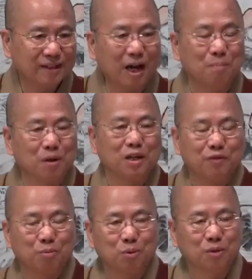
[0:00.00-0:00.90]
I
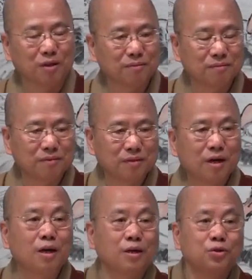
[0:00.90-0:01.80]
believe in the Buddha.
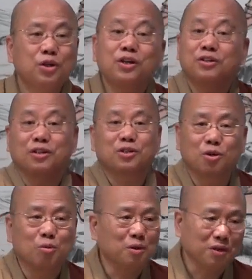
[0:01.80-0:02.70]
Jesus
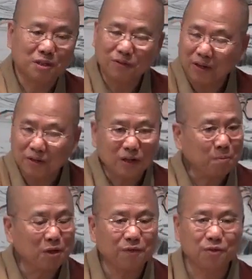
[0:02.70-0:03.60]
told me these things. I
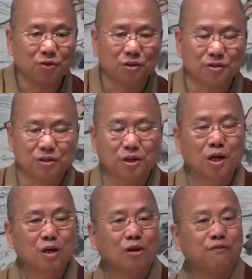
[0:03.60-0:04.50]
believe in Jesus.
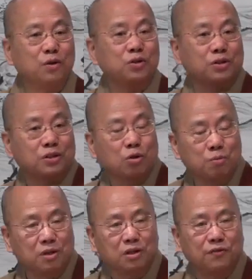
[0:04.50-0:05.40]
Confucius
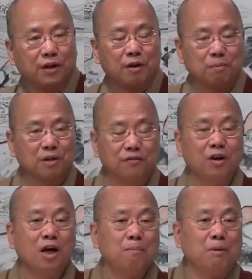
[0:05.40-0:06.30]
told me this thing. I believe.
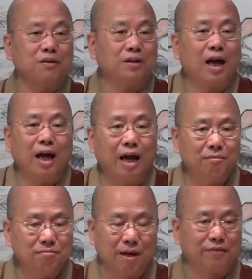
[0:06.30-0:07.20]
My
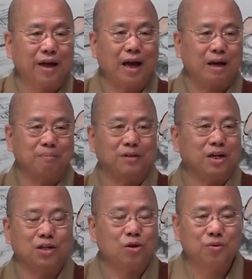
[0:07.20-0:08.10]
dad
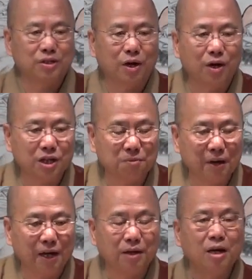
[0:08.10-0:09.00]
is always an honest
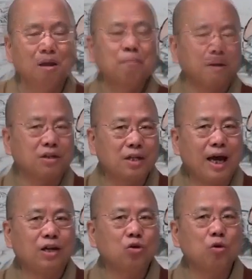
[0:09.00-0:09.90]
man. My
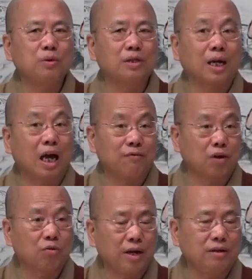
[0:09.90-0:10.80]
dad told me that I have
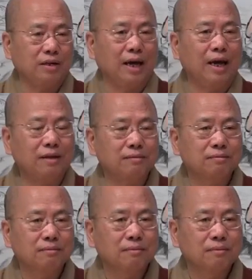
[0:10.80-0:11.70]
a granddad,
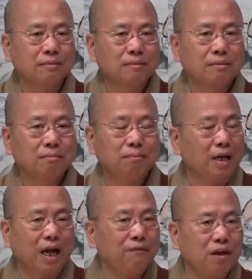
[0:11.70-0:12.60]

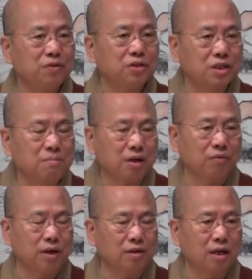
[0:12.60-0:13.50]
but I have never seen my
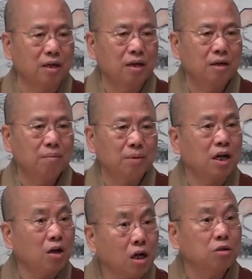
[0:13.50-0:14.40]
granddad. But
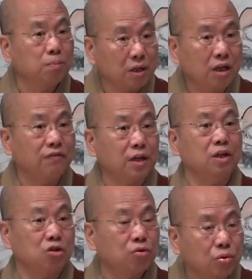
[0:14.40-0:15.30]
I got to believe that
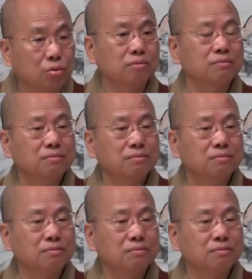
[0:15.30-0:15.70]
he's true.